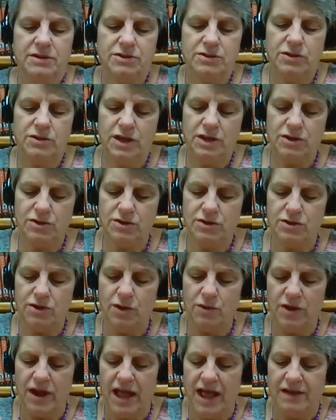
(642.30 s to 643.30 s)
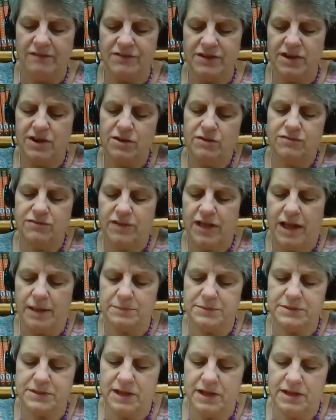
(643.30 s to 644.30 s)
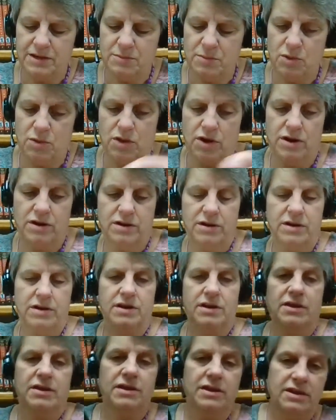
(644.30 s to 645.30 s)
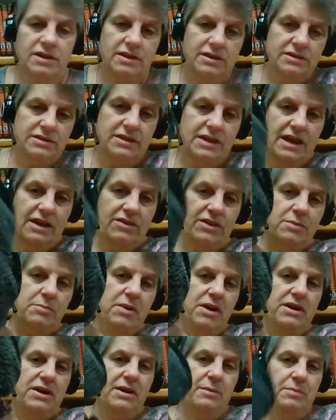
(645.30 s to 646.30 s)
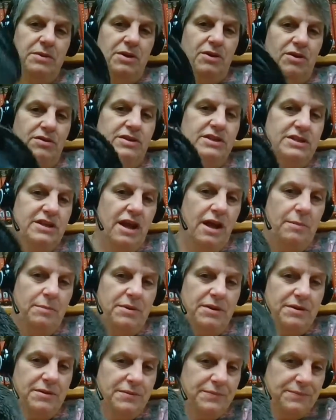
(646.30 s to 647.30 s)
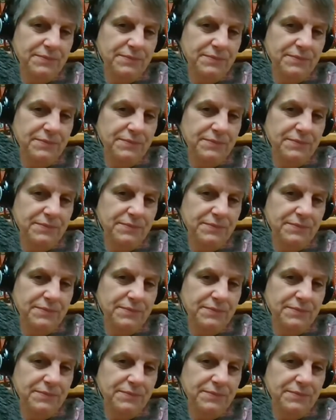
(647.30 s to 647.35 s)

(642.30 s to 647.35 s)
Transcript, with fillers: so that you don't have ear flaps anymore. See how they button up here on the top?